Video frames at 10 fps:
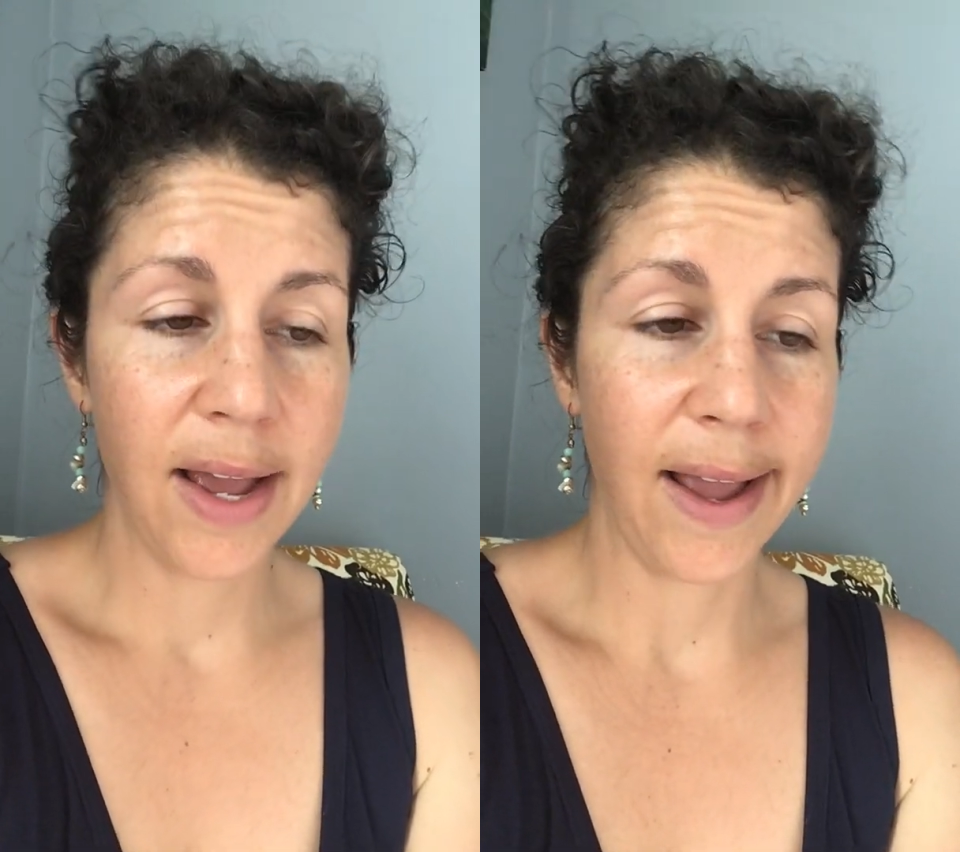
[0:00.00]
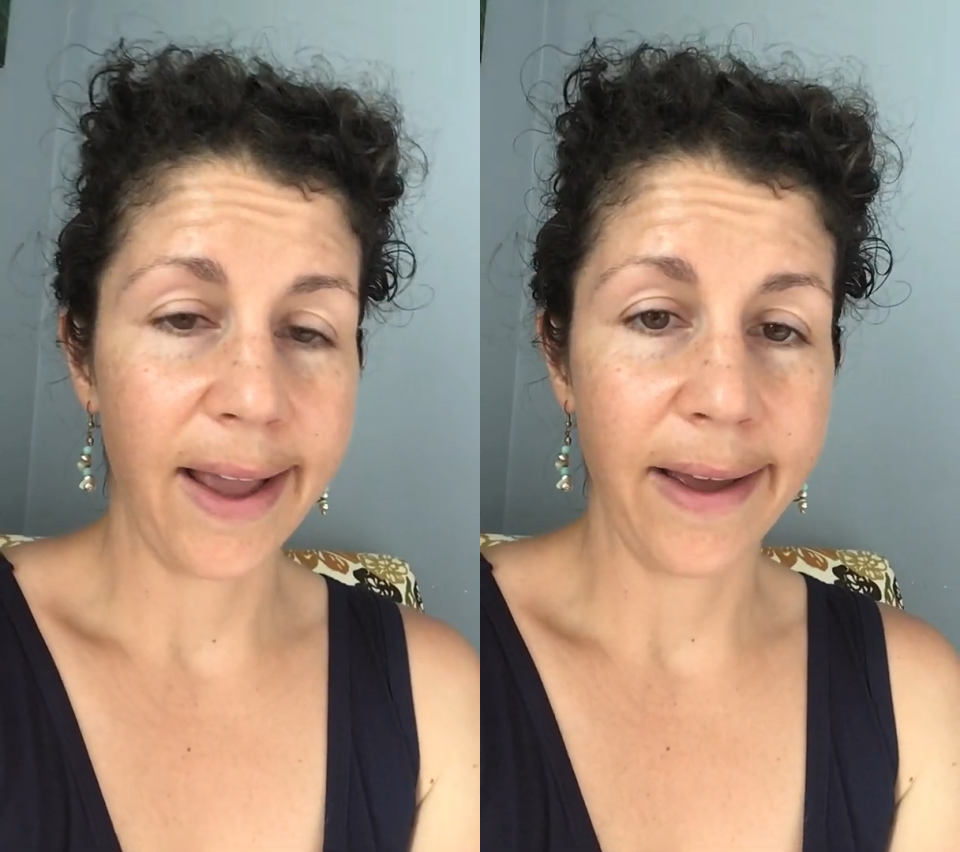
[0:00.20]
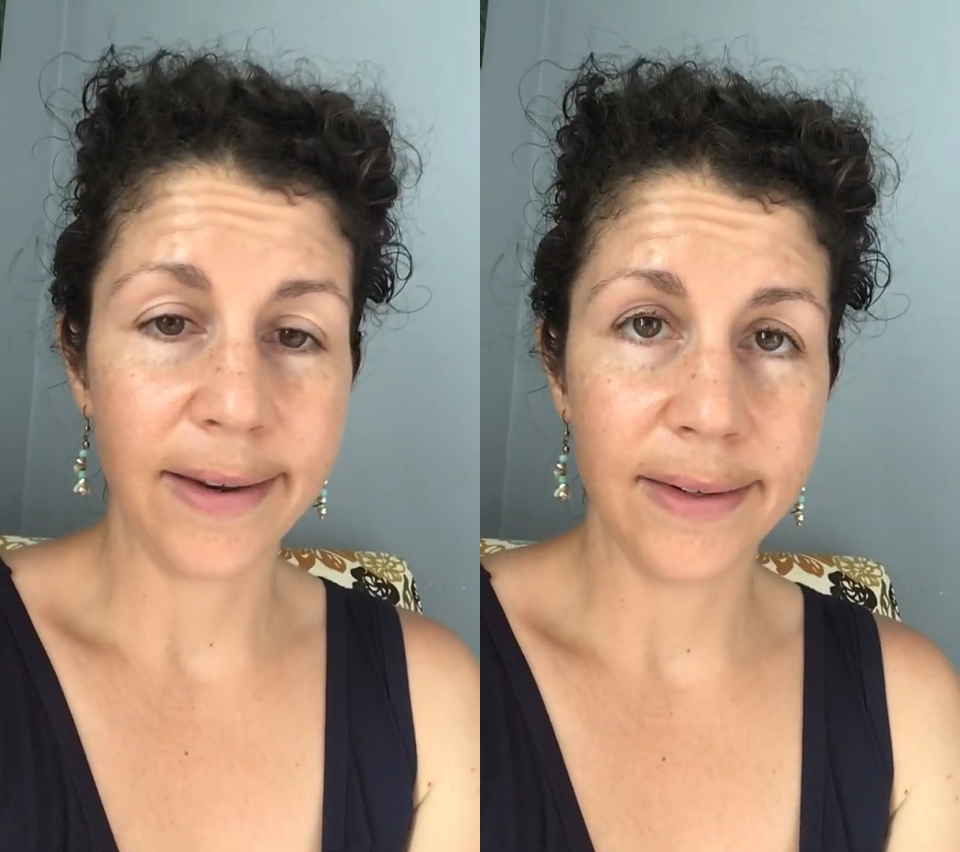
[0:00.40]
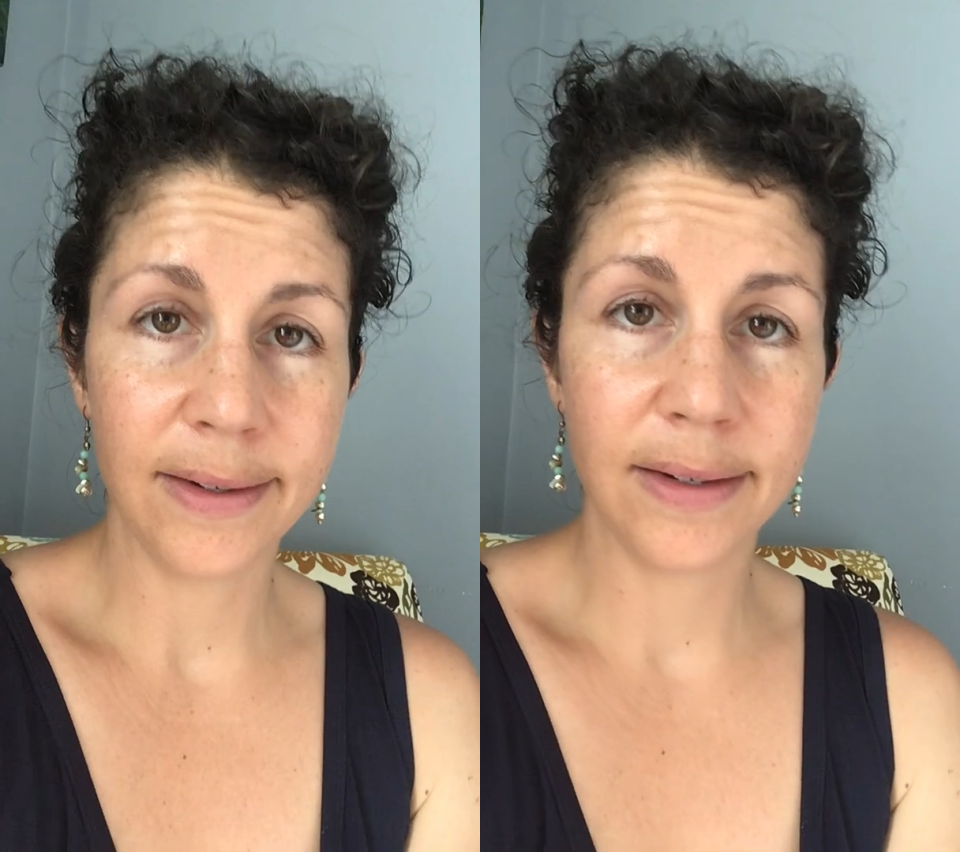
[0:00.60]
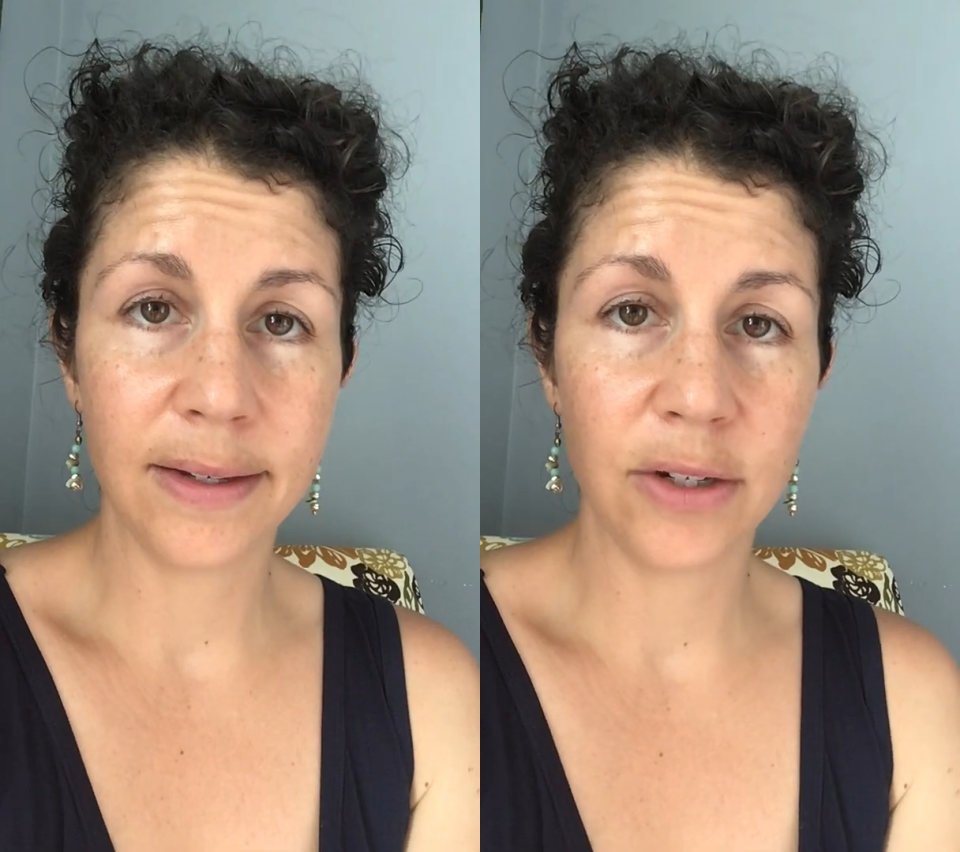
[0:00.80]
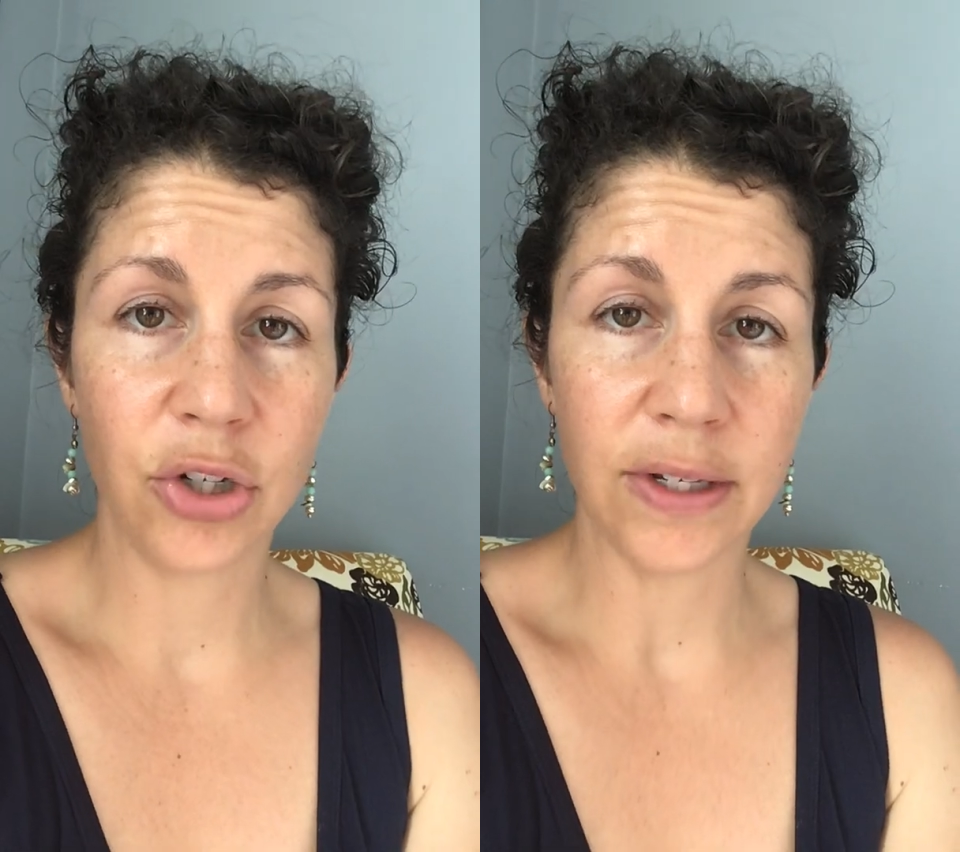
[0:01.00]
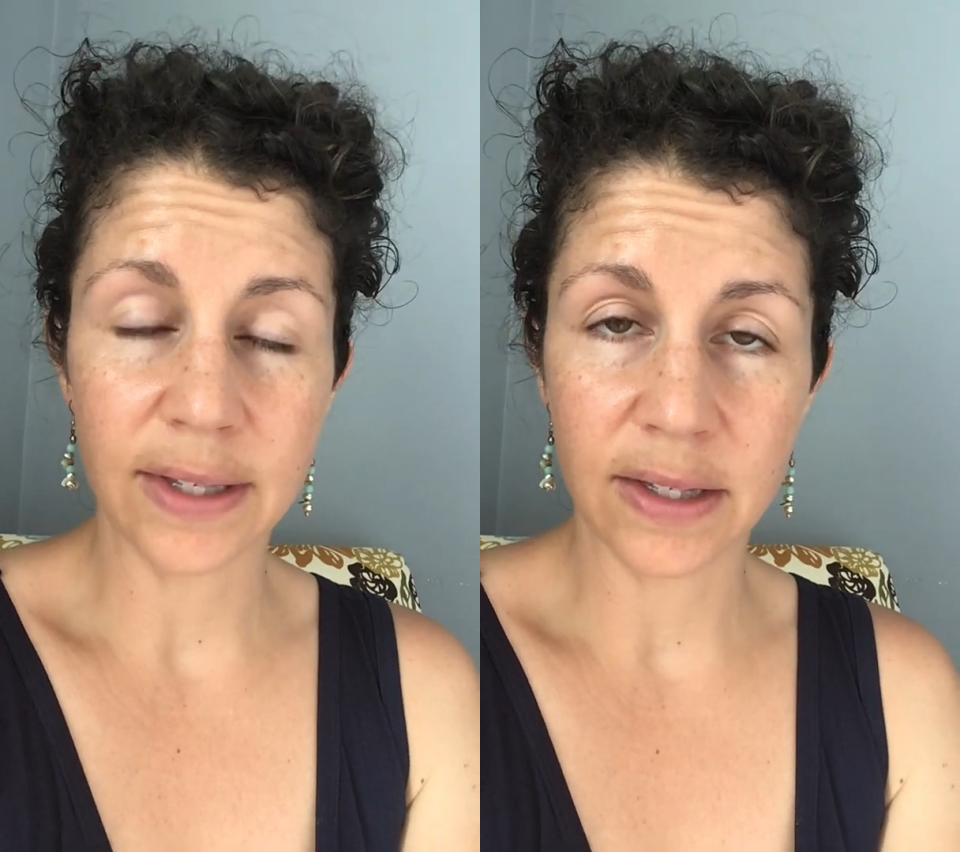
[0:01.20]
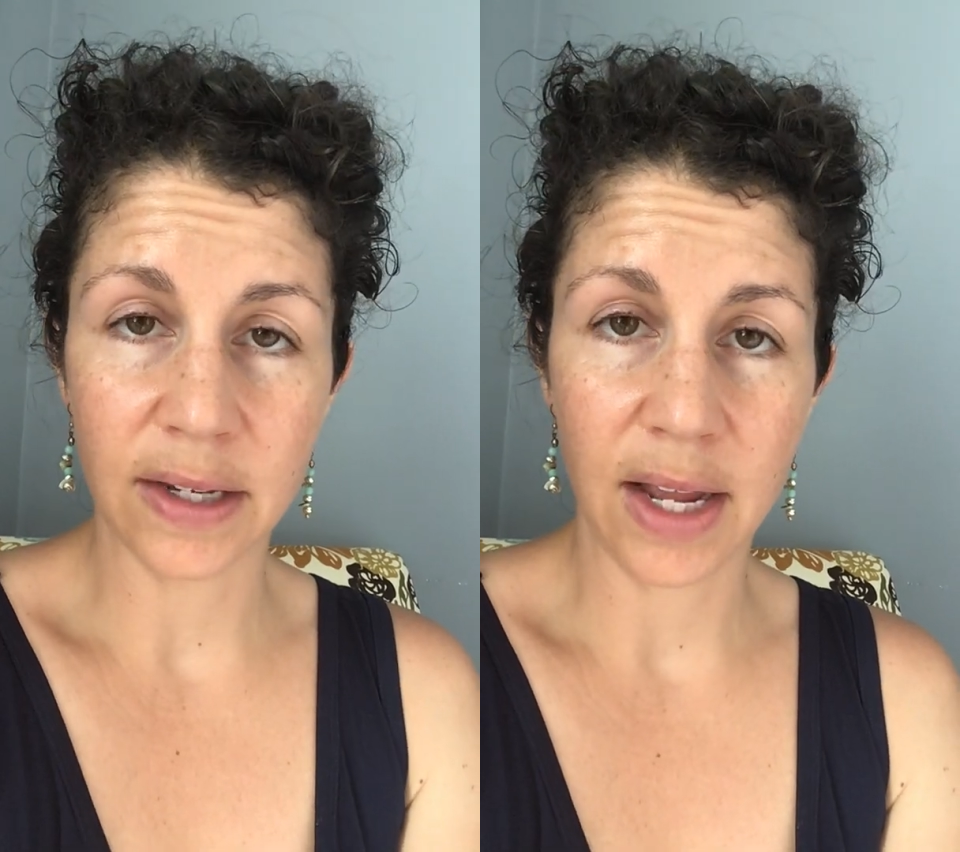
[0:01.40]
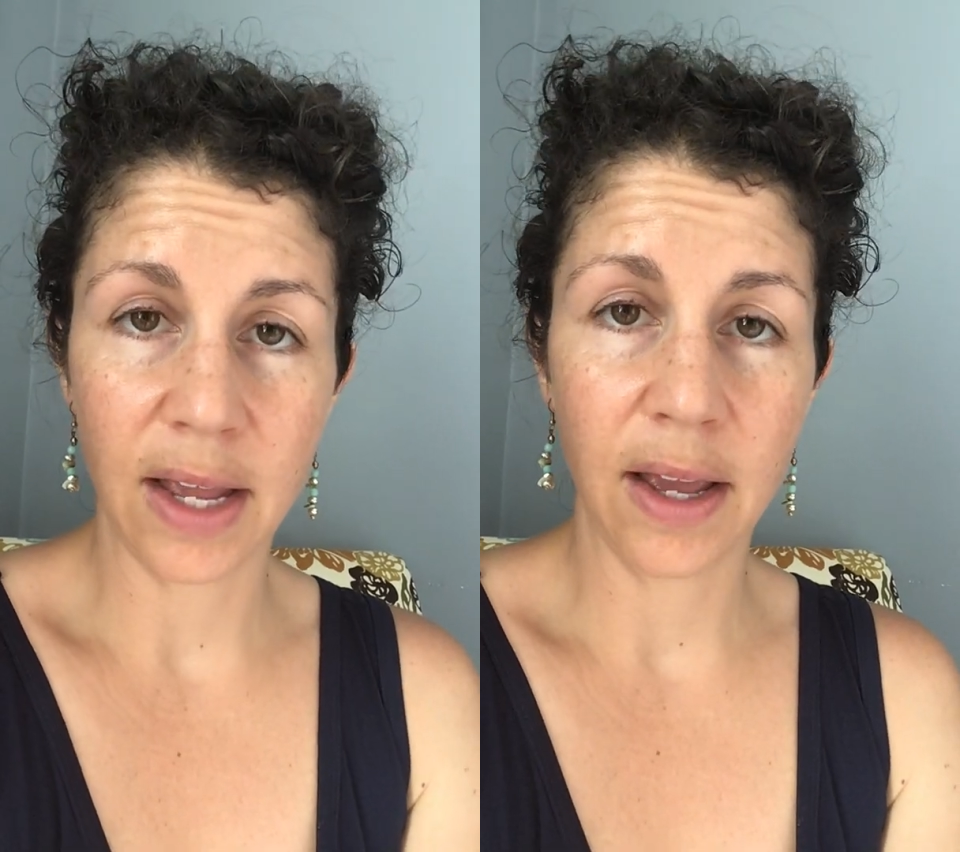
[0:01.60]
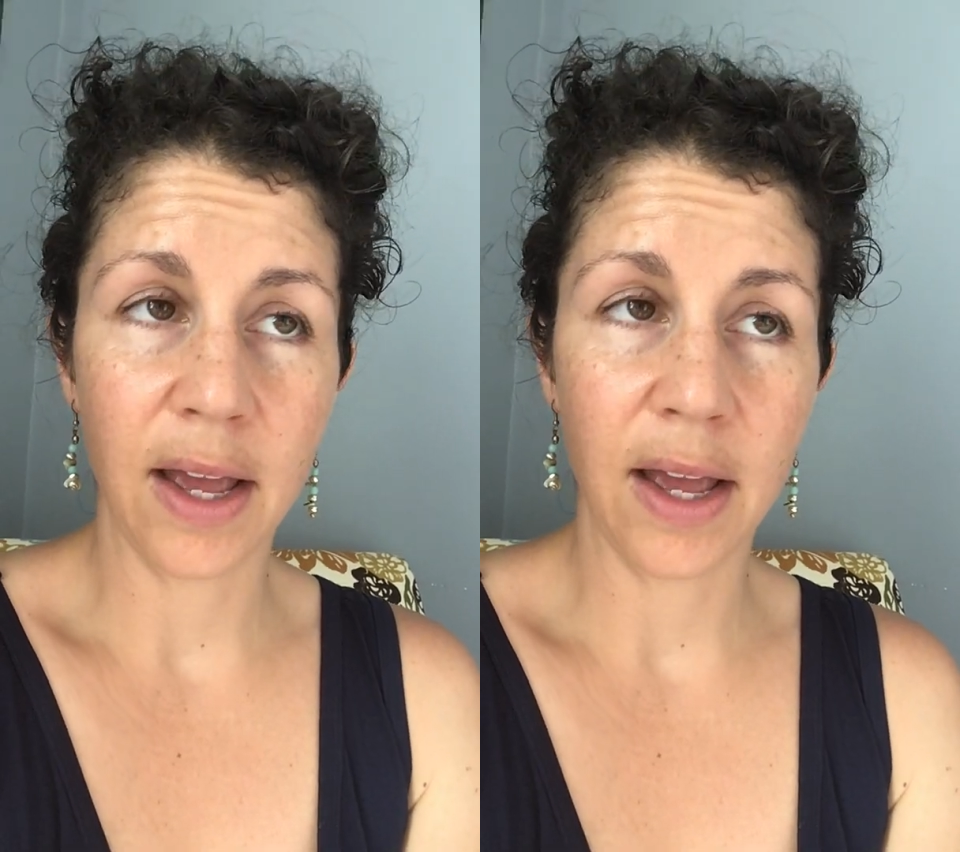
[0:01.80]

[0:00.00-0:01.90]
and she's listening,